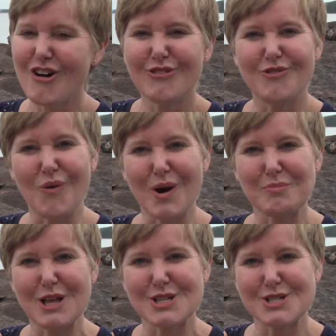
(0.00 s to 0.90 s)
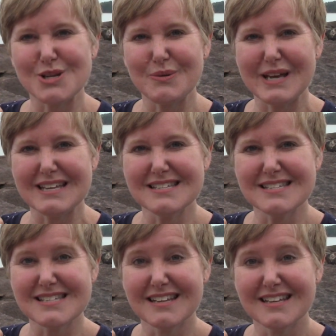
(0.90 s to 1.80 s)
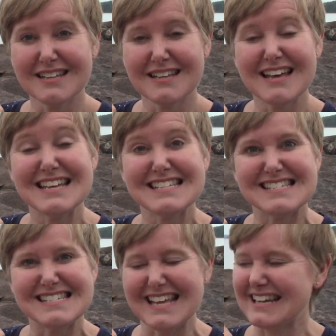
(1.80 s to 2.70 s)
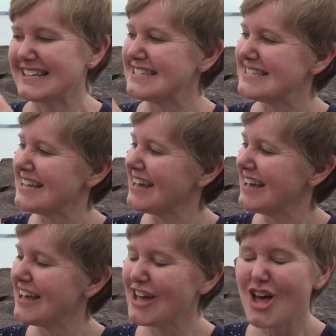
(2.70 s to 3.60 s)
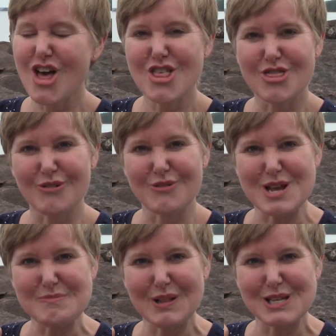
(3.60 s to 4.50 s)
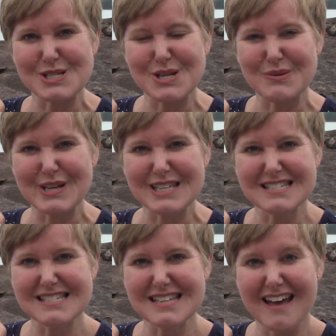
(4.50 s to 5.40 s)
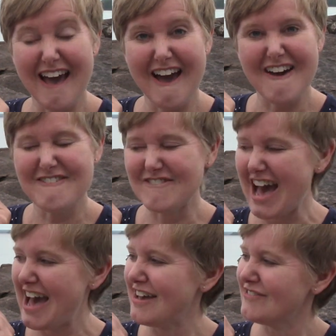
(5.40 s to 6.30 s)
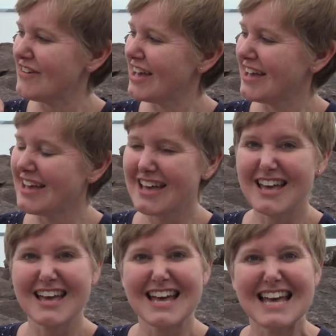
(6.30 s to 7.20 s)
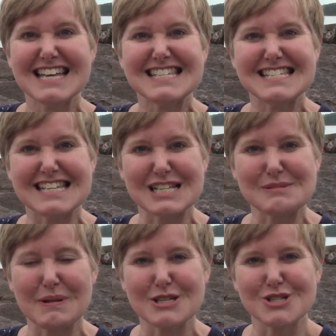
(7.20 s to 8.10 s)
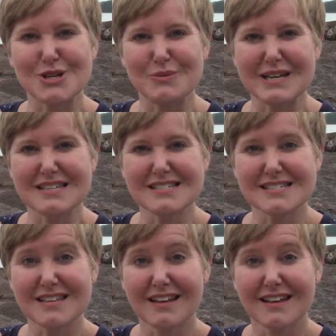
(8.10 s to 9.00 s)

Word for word: four plus two is six. three plus two is five. six plus two is